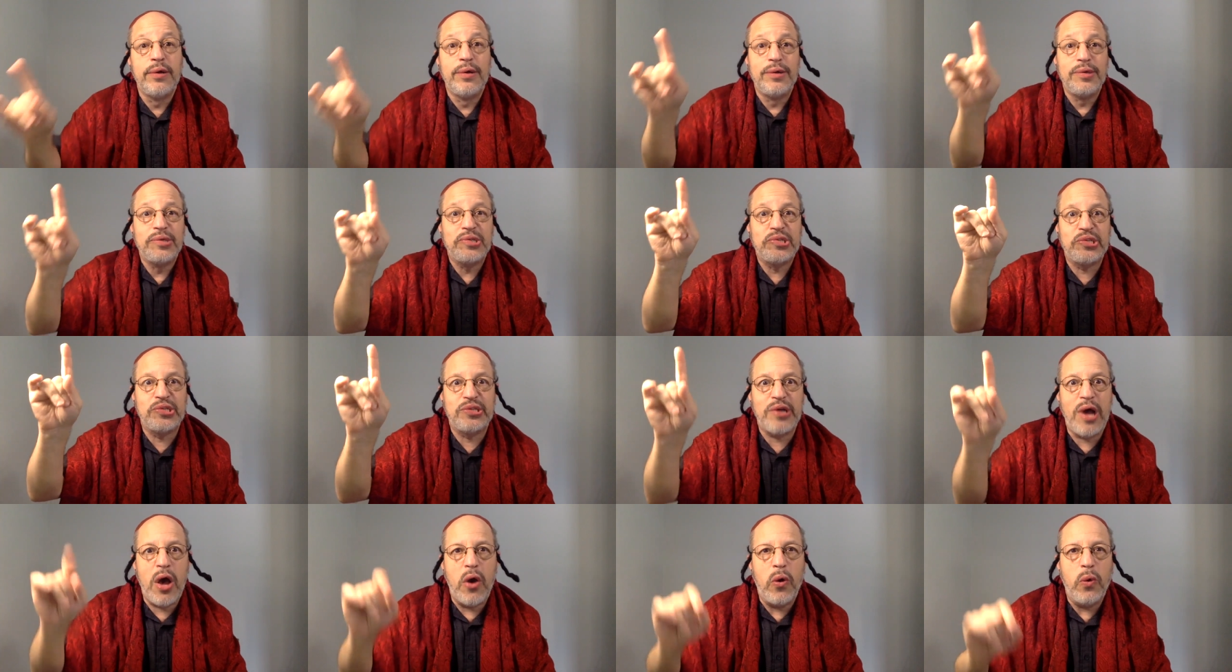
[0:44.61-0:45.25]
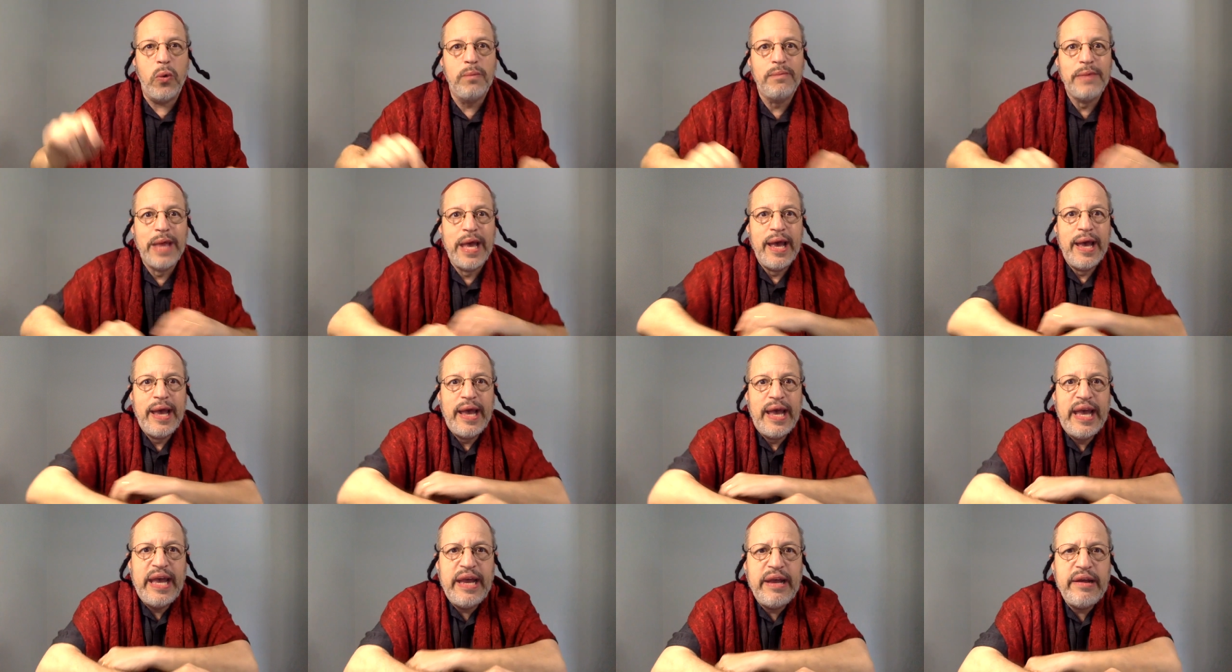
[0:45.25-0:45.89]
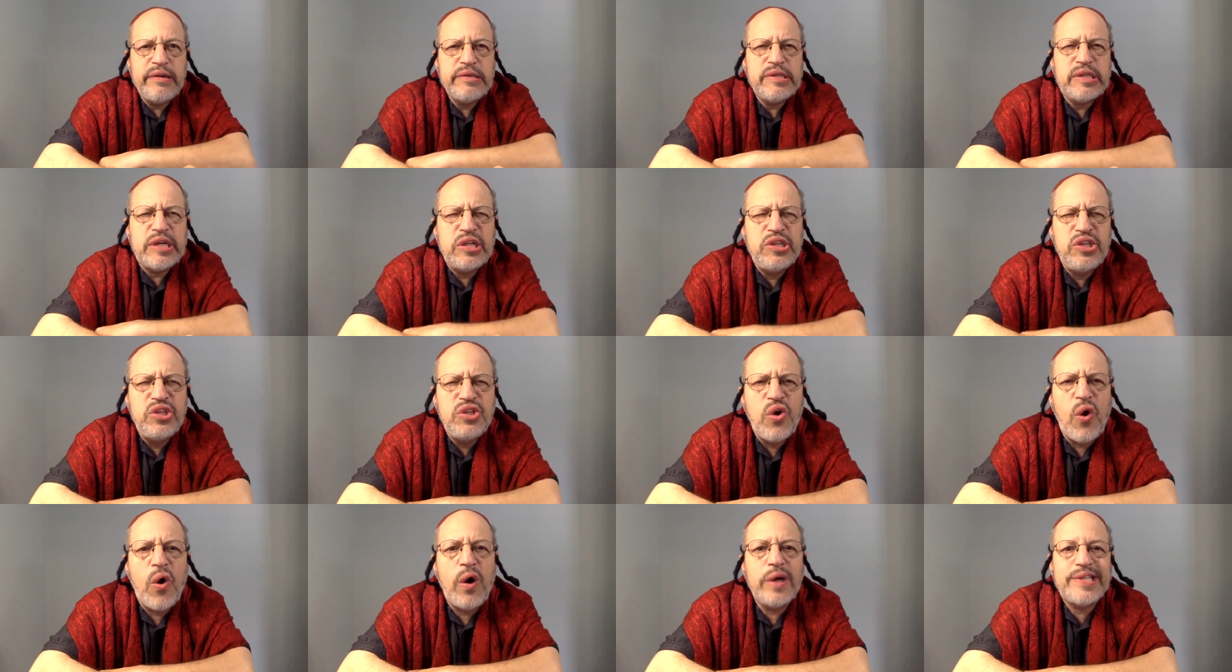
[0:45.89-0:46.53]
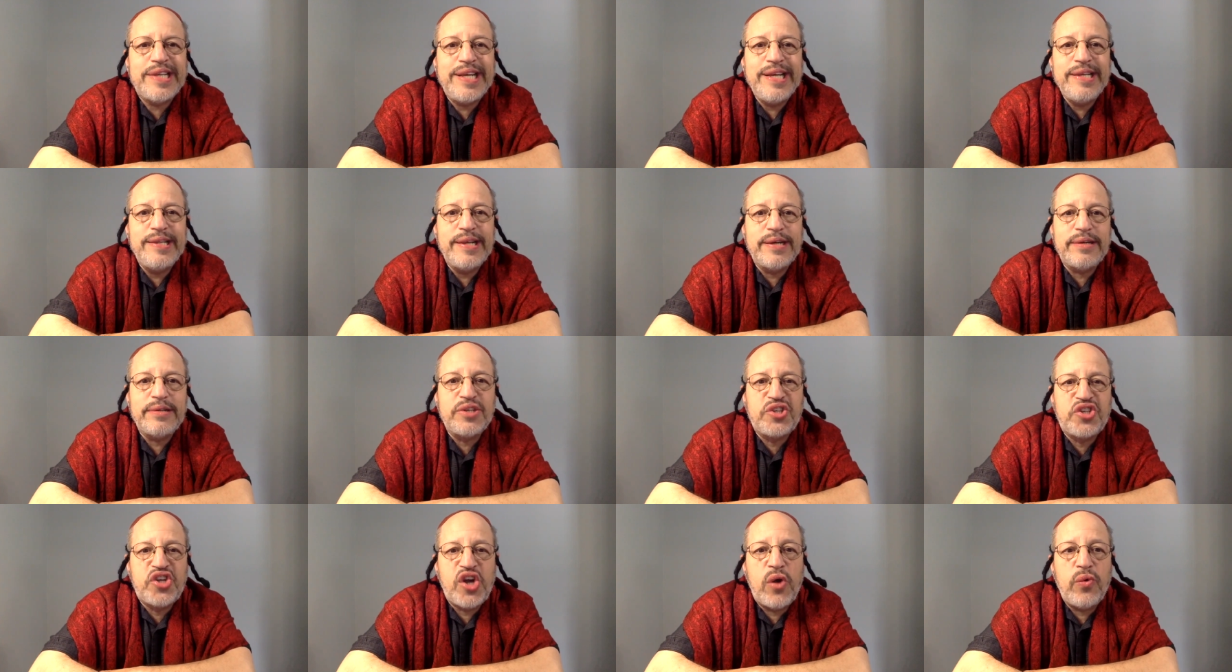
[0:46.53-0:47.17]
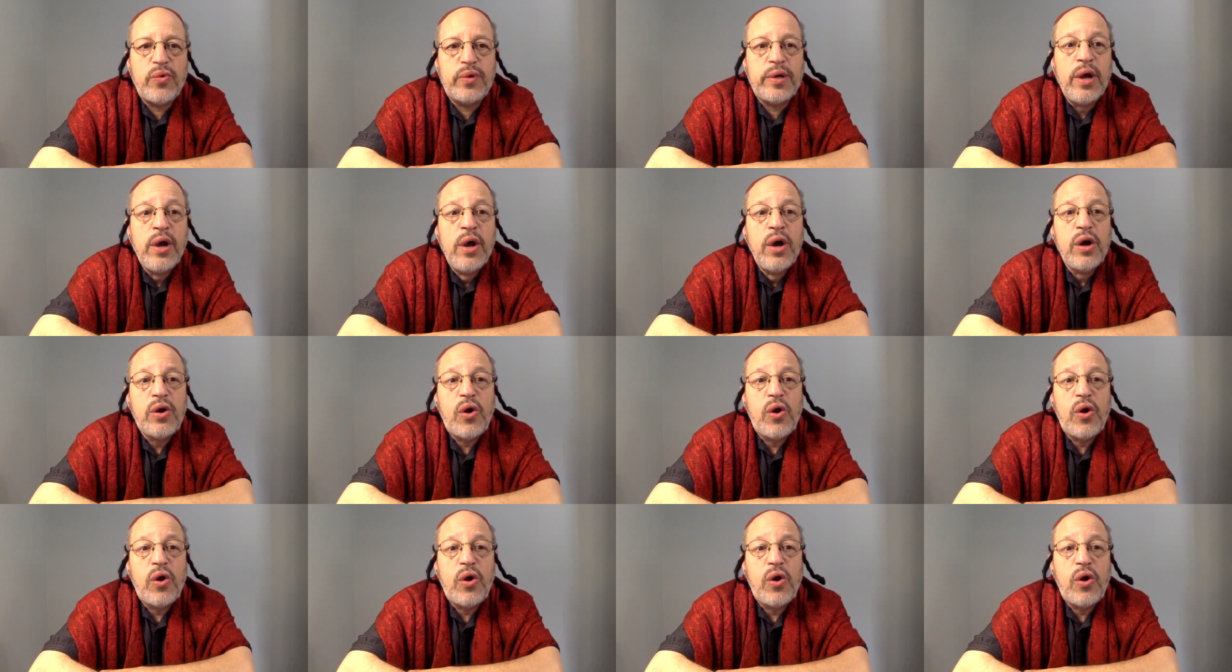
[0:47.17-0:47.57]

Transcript: So, here's a naughty little joke